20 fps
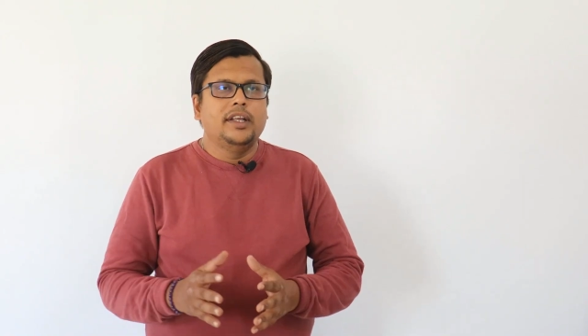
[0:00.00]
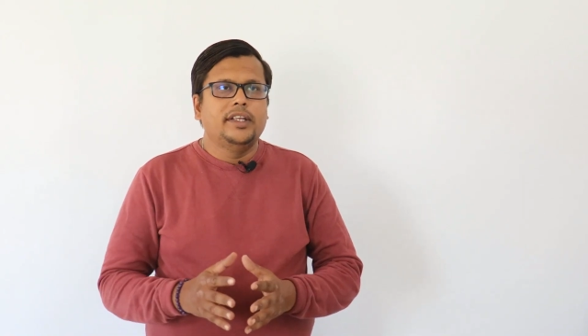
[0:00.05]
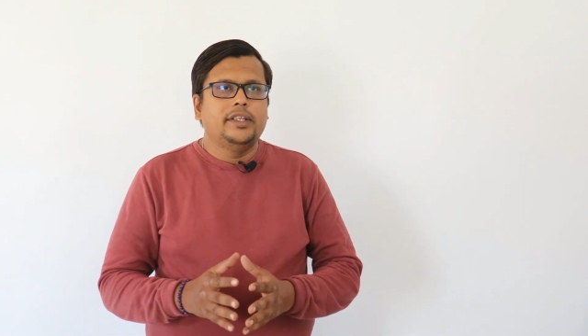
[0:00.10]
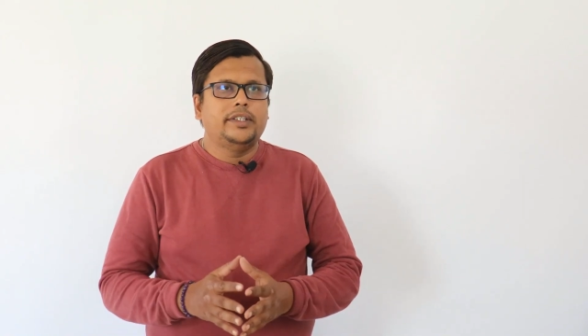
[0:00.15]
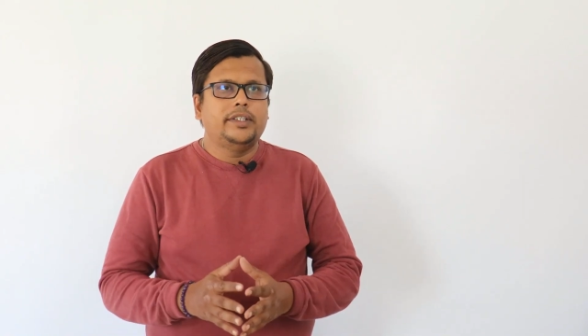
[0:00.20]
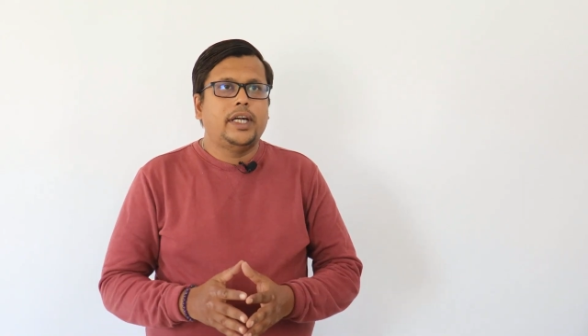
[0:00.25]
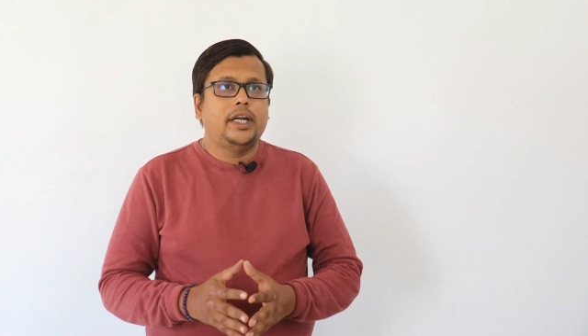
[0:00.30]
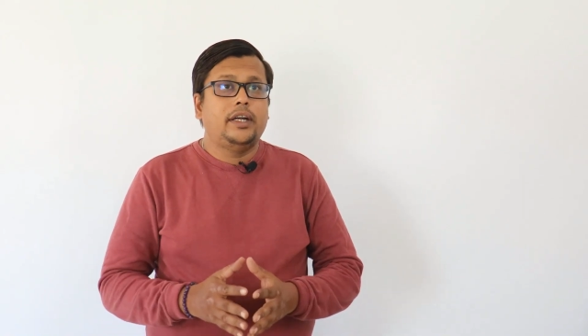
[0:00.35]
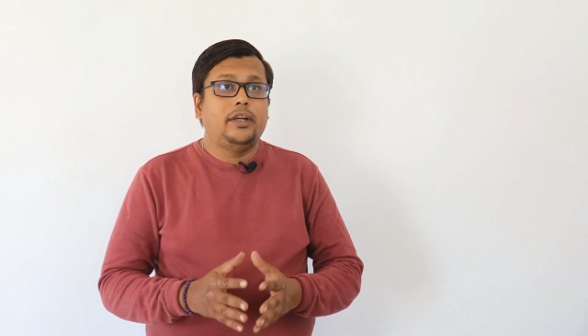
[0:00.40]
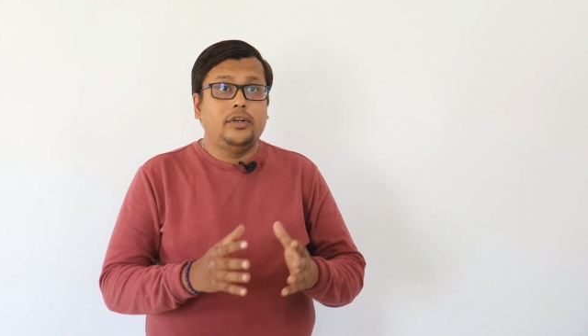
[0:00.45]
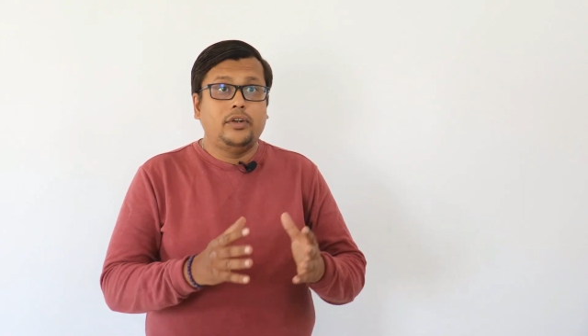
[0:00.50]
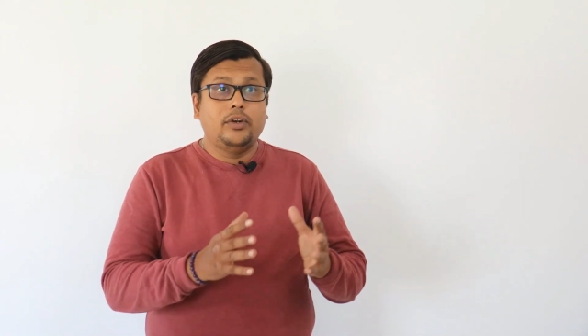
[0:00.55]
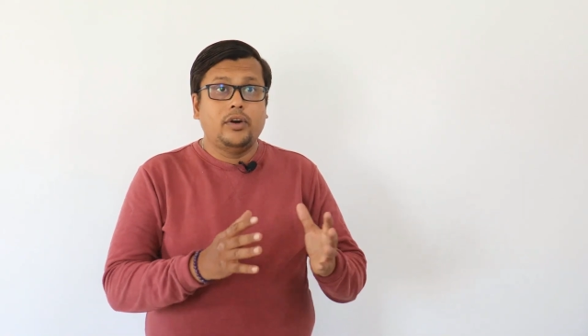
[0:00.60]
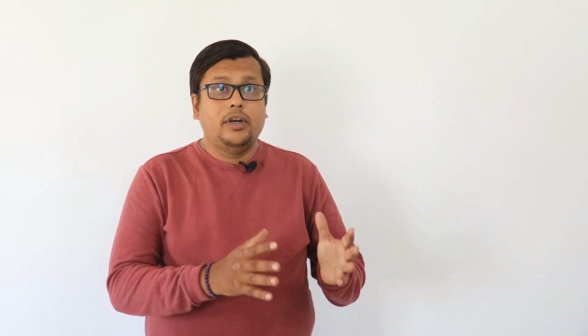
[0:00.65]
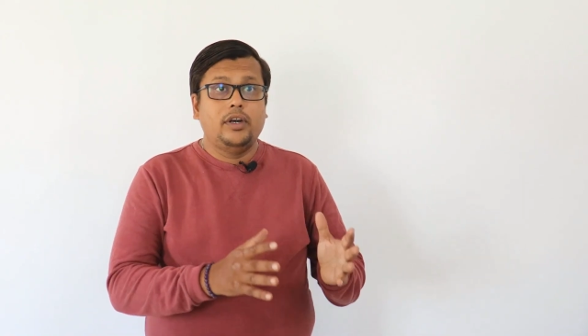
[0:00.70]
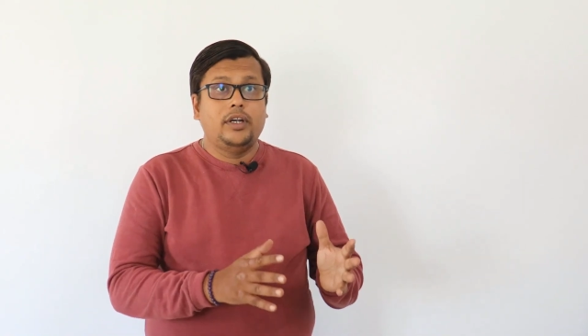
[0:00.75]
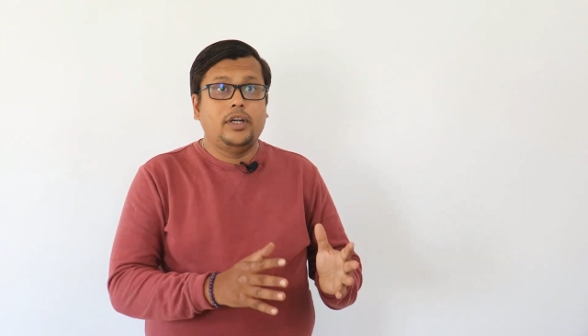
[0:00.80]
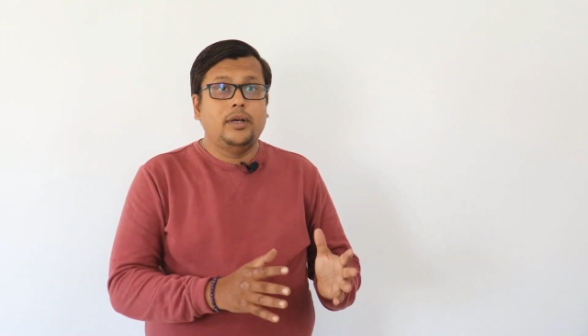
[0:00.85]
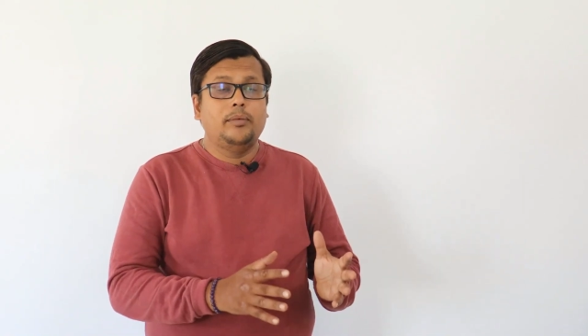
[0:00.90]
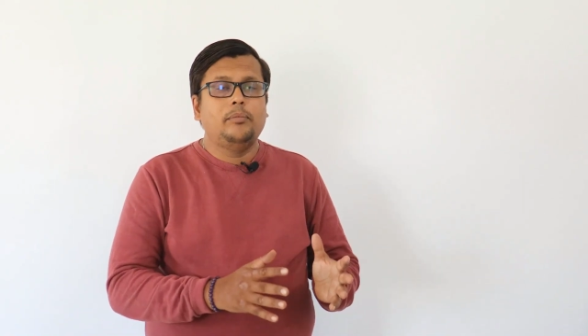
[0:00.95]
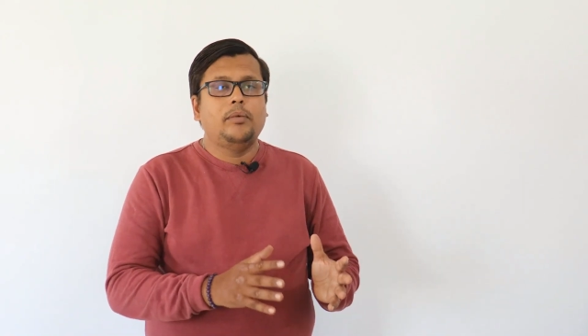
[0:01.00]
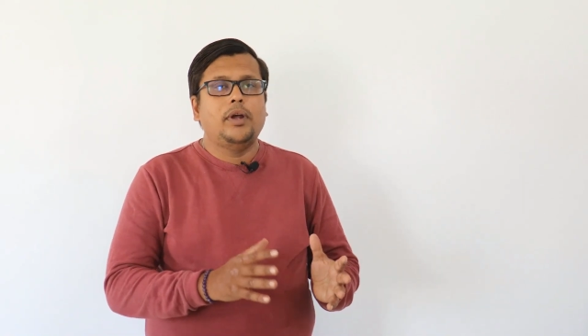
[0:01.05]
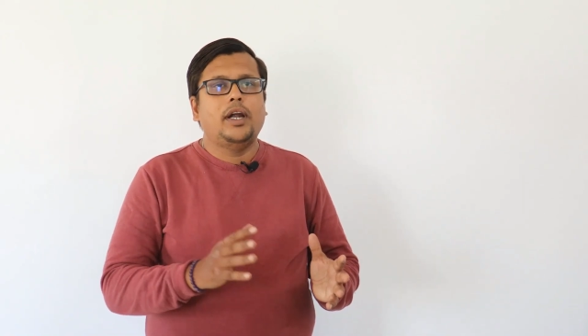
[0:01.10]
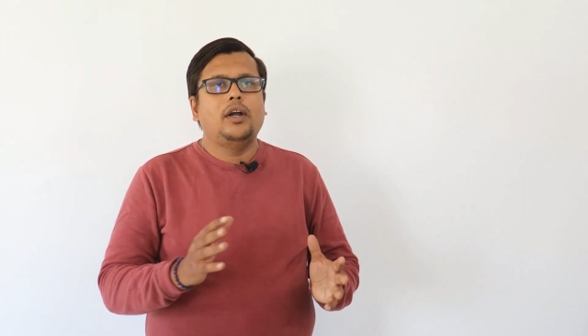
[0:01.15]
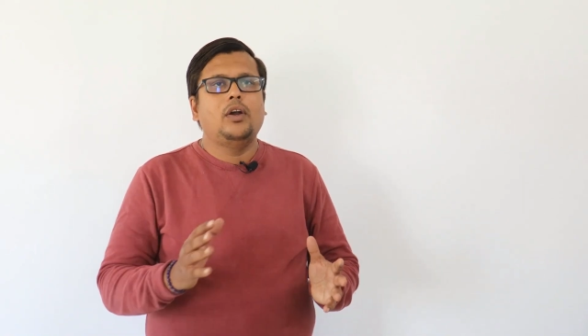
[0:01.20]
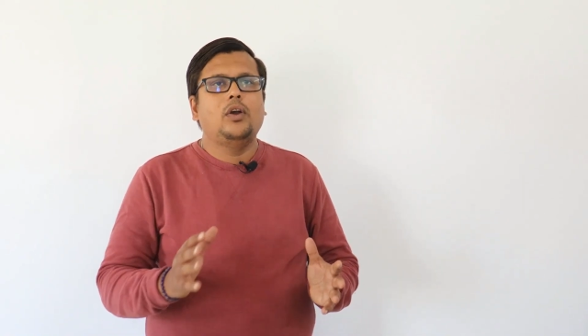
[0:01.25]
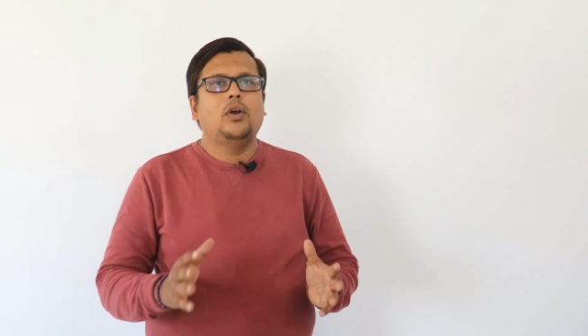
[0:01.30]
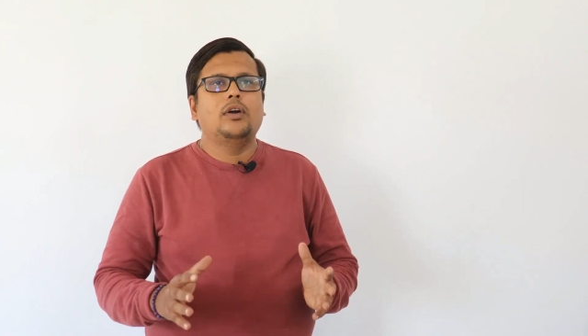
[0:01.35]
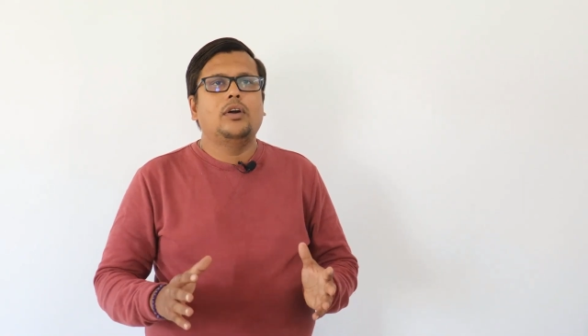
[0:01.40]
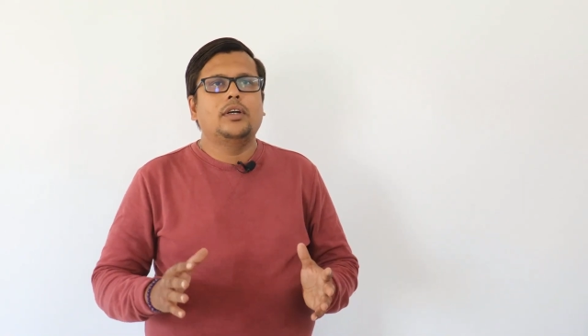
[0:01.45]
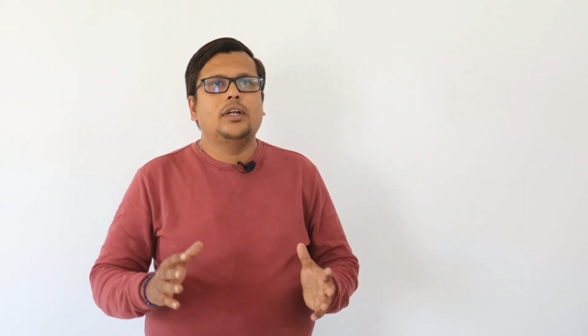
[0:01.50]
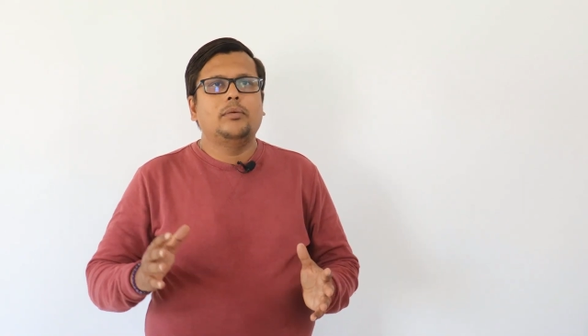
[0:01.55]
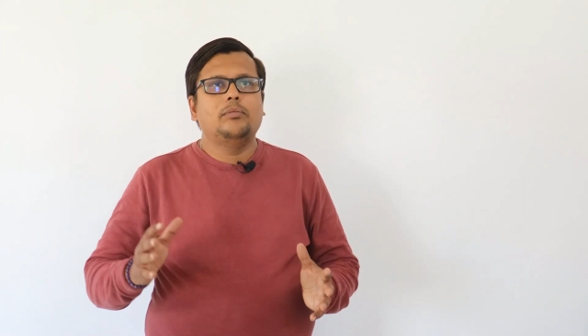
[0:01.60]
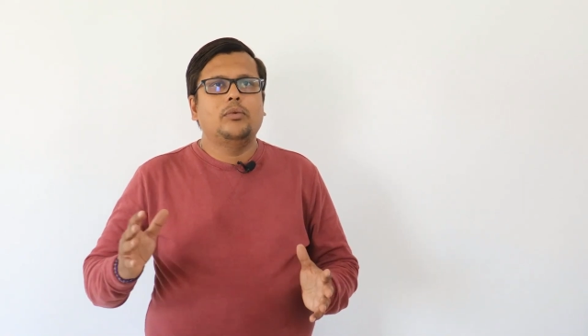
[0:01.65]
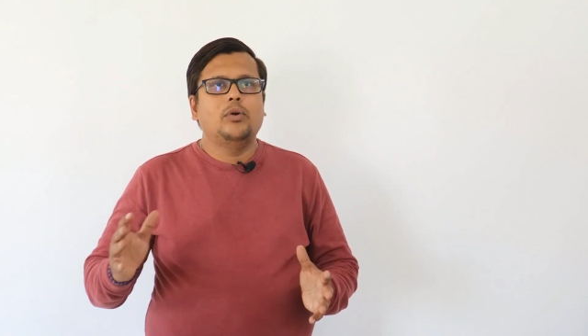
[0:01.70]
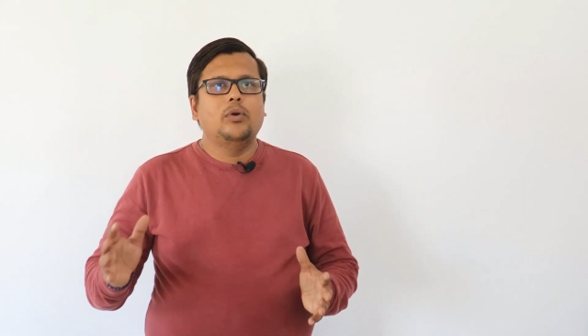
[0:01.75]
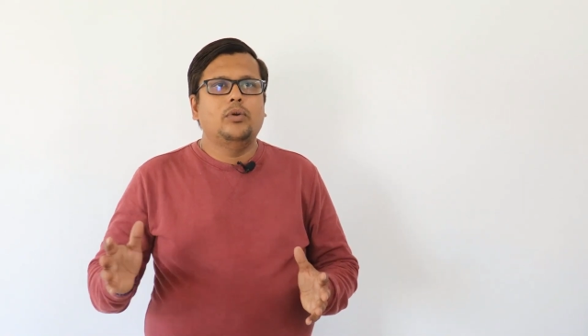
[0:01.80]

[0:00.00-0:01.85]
Set short-term and long-term